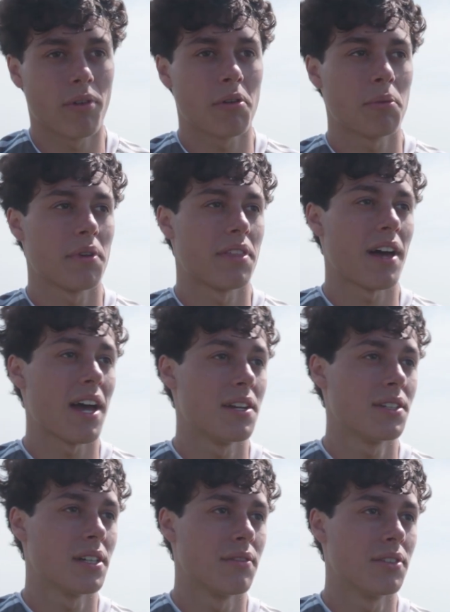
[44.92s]
forward with the
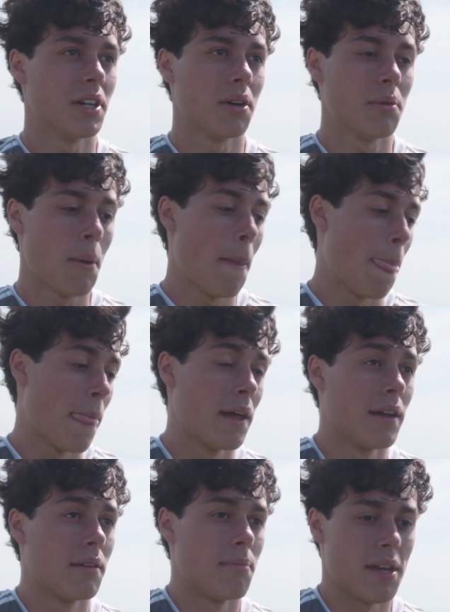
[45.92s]
idea of, you know,
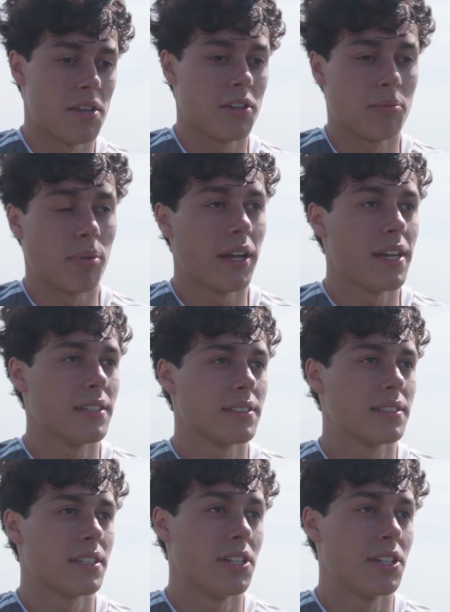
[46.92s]
making good plays,